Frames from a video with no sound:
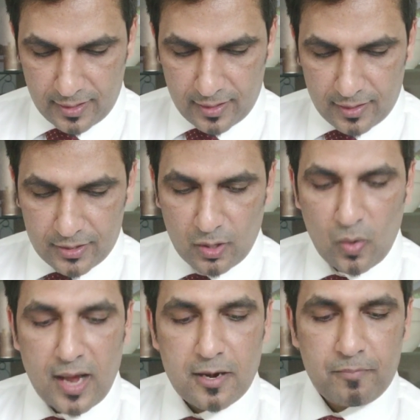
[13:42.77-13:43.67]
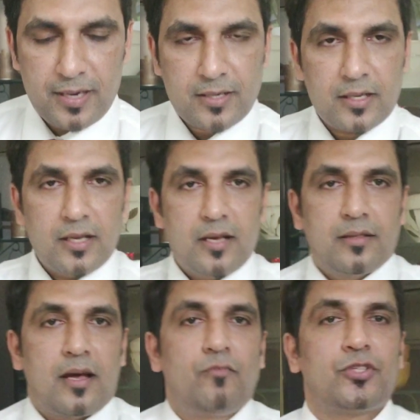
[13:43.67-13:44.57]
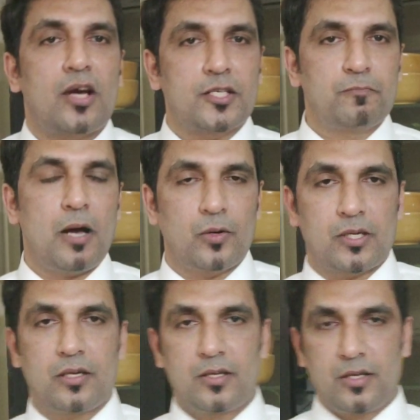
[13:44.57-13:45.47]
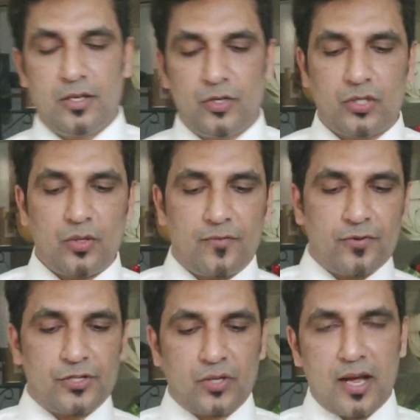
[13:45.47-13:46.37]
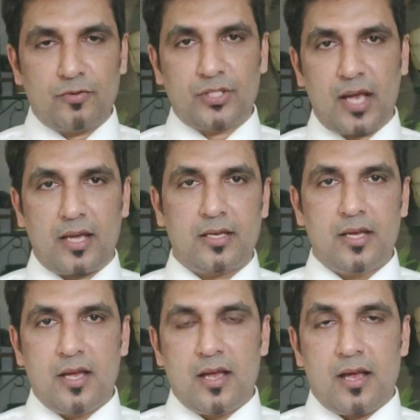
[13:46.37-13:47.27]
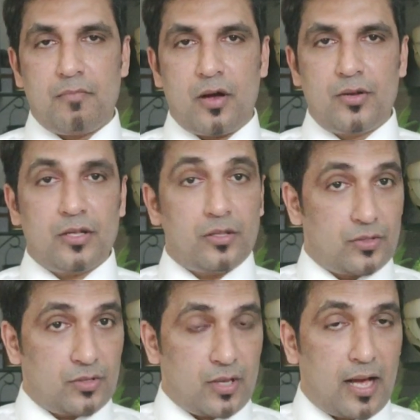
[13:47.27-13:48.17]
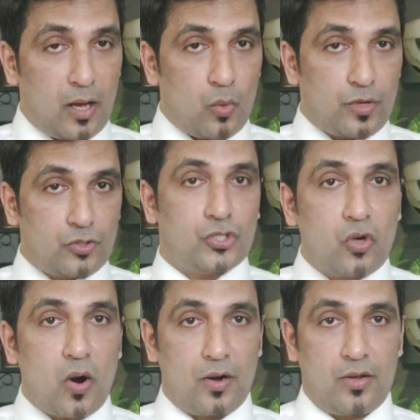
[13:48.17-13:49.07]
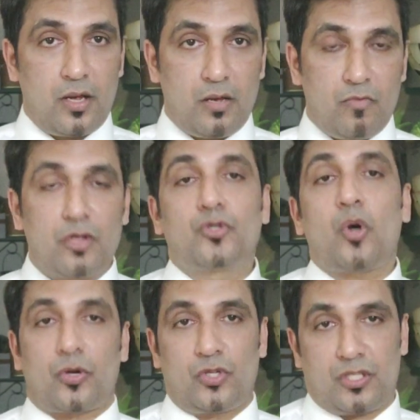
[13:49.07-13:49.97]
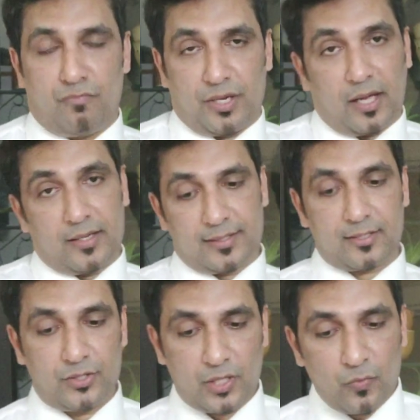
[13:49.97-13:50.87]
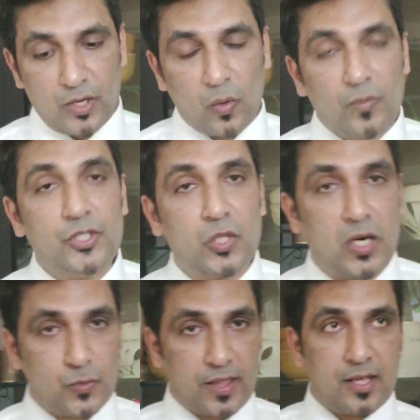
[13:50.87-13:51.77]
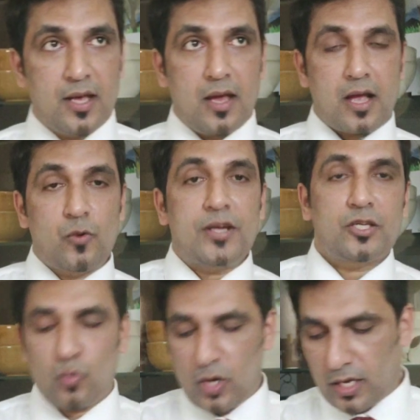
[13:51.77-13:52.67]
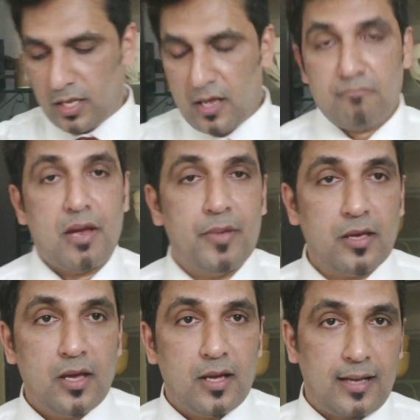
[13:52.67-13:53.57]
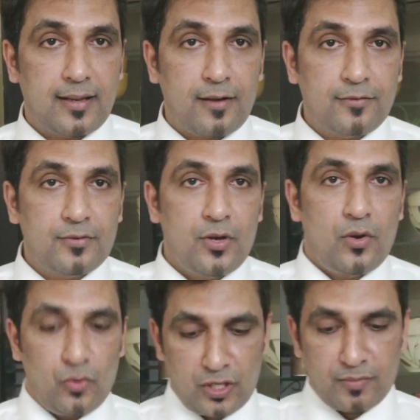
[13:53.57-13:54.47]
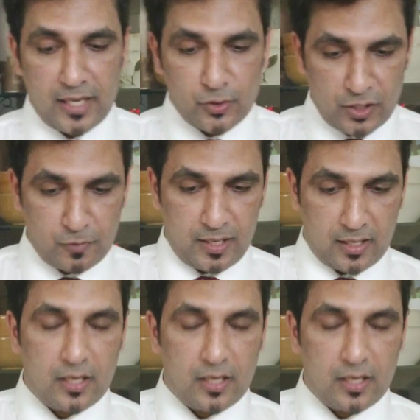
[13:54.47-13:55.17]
So I repeat that which I spoke. So the first I'm saying about how you start when you talk to somebody else. So we always start with a greeting word, maybe hello or something else we speak.